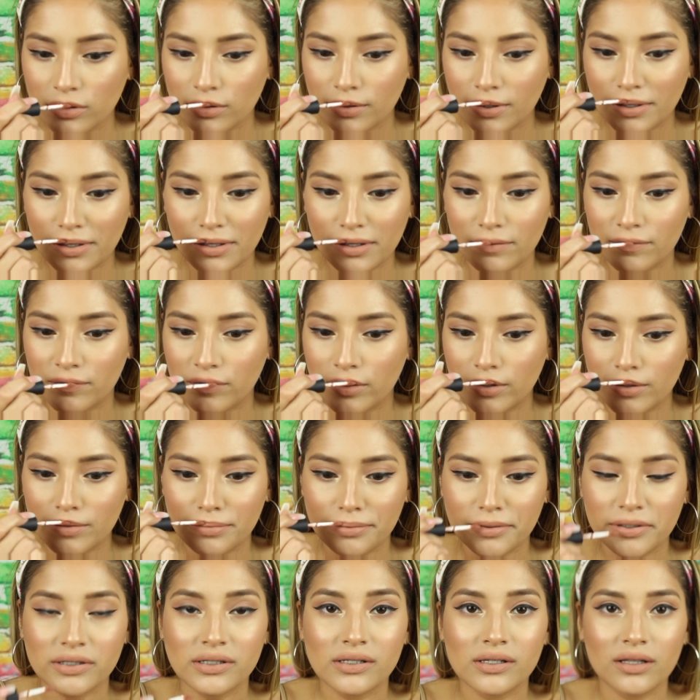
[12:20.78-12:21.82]
Like if you're
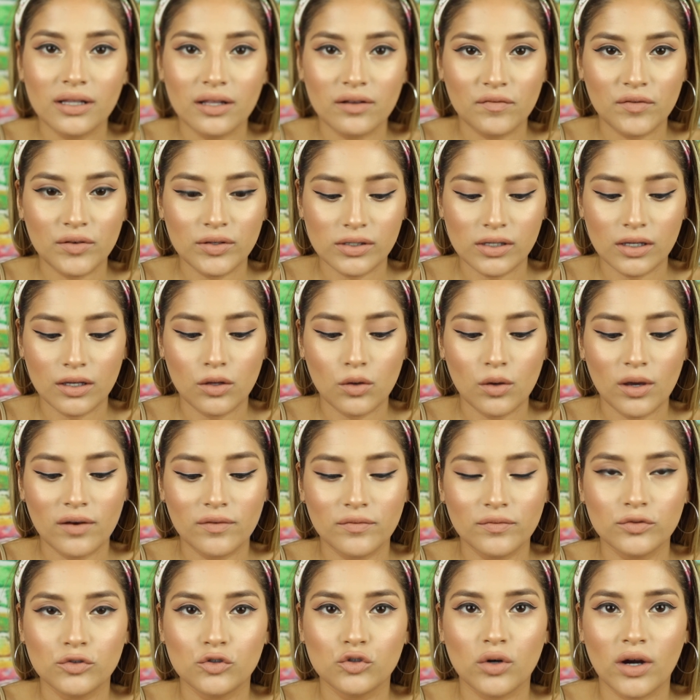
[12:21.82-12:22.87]
a person that feels like you
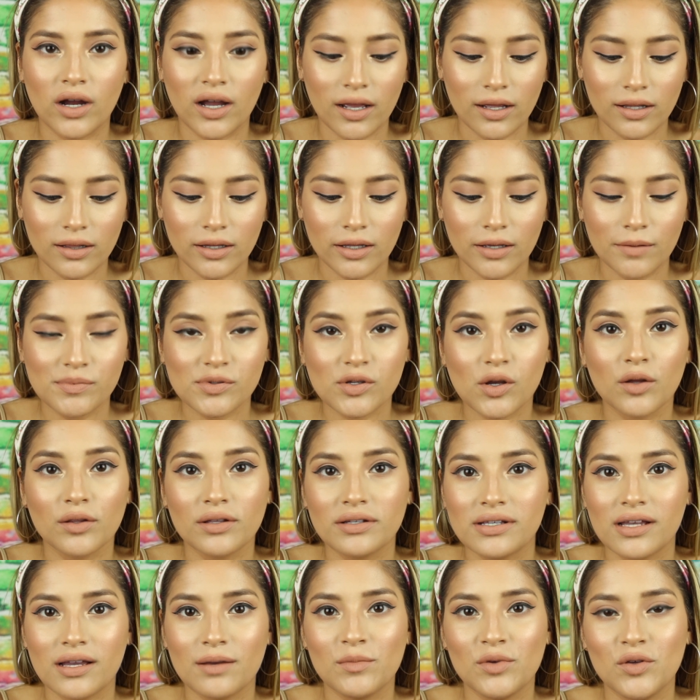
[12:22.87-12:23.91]
have dry lips all
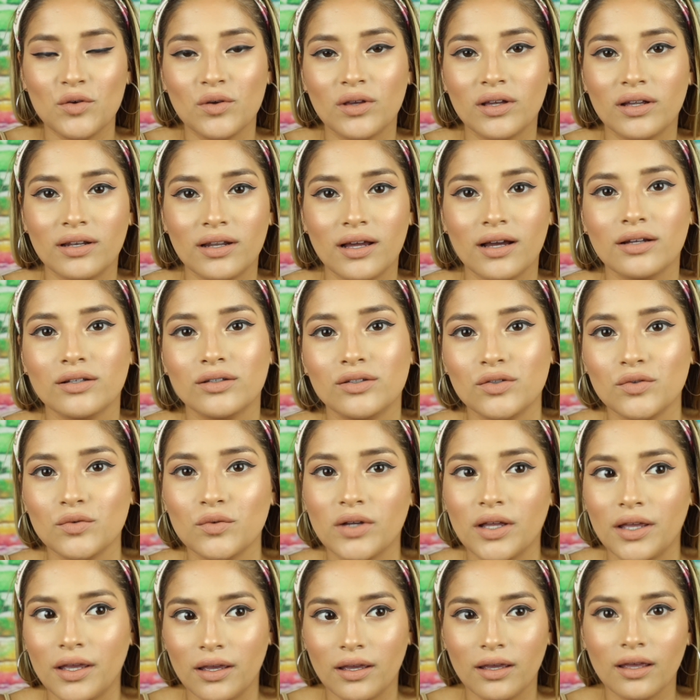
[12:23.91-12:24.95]
the time and you cannot do
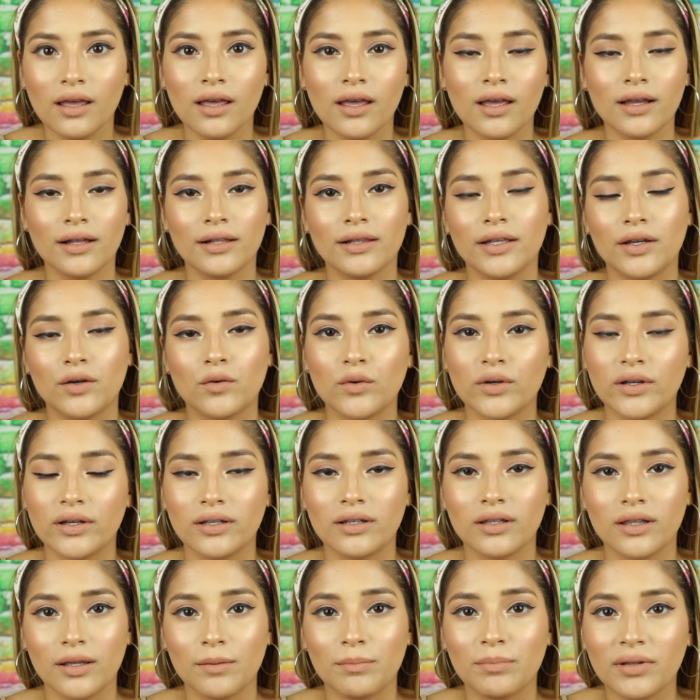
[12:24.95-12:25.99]
a
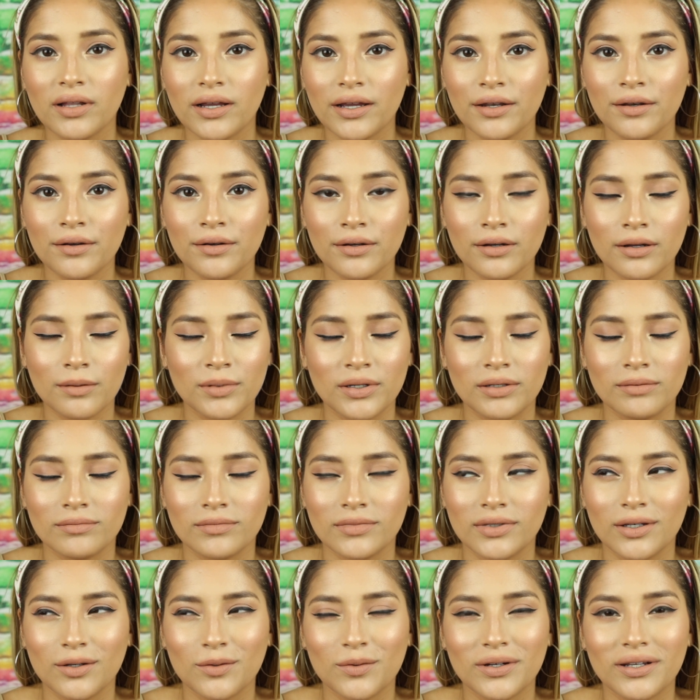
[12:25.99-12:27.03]
liquid lip liner,
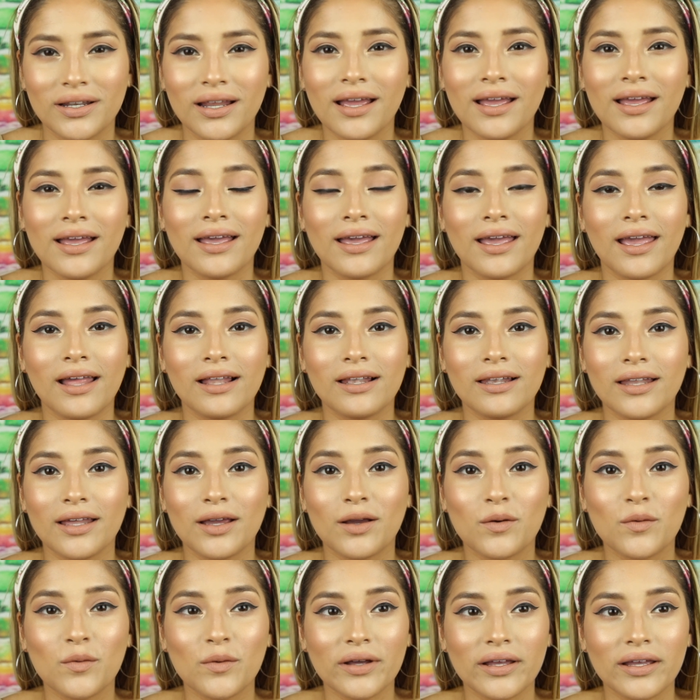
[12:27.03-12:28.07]
a
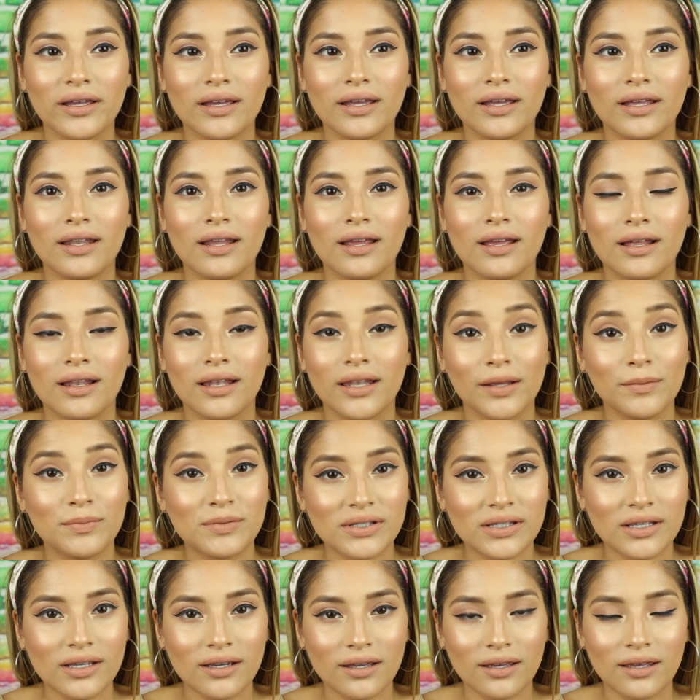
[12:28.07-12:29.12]
liquid
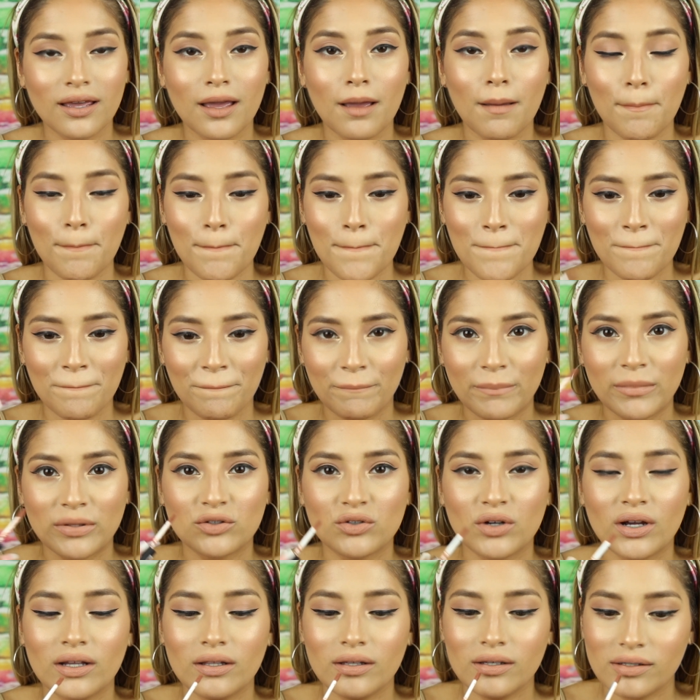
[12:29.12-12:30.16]
lipstick,
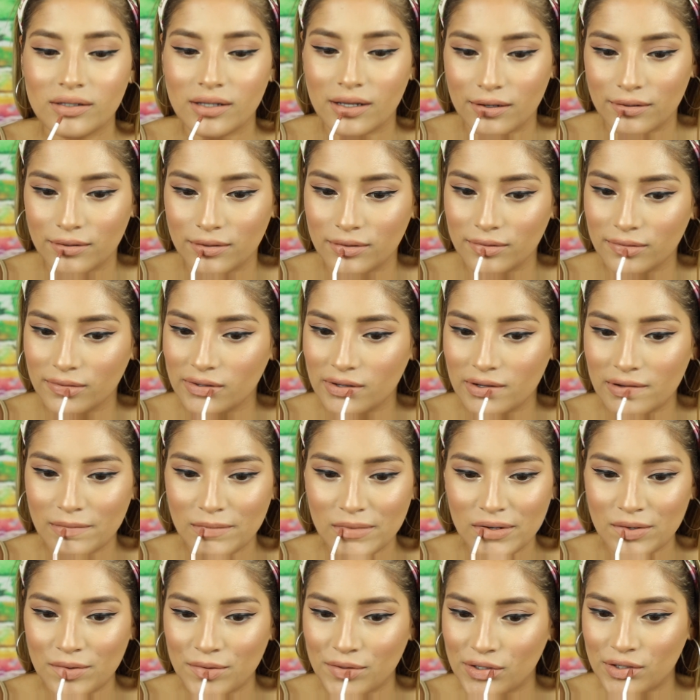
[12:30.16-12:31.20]
try these out and let
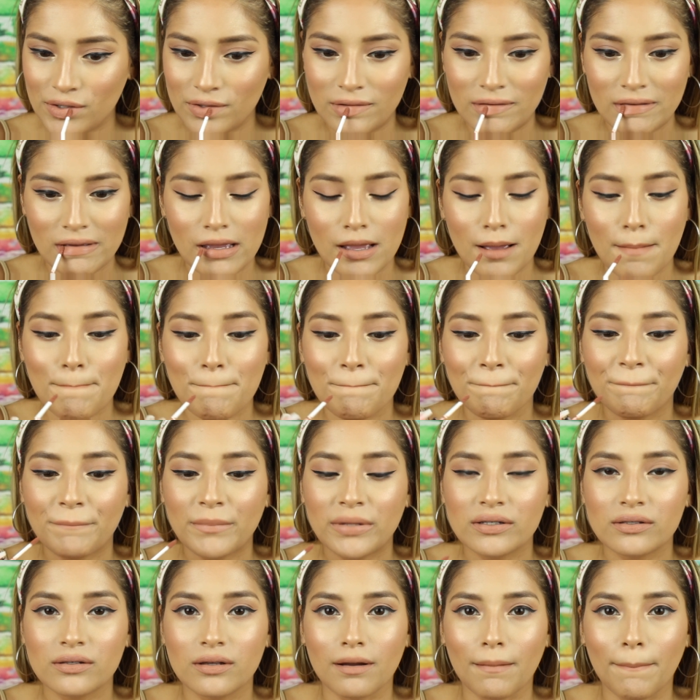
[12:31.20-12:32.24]
me know what you think.
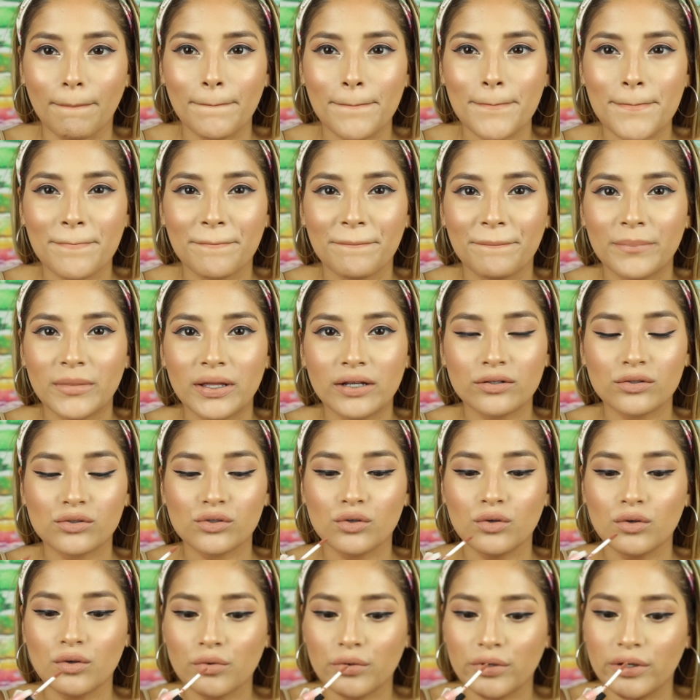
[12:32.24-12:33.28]
Because look, they're
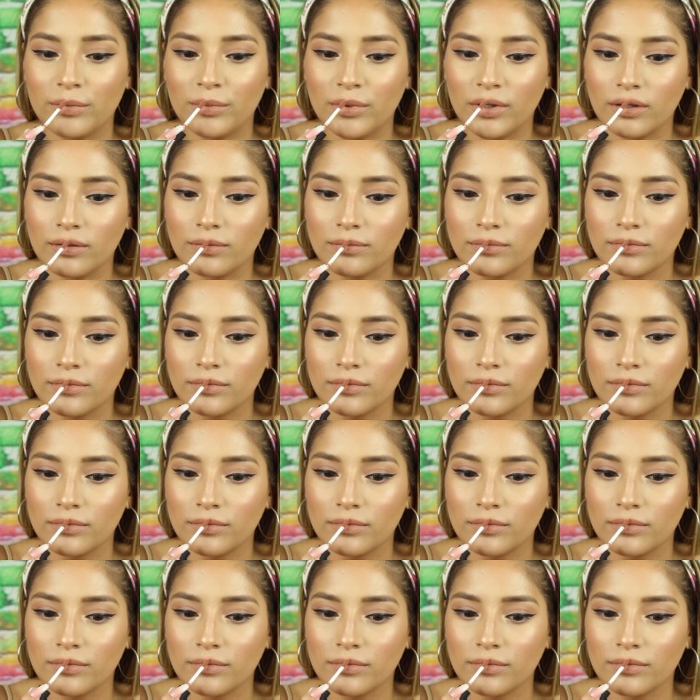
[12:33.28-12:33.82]
so creamy.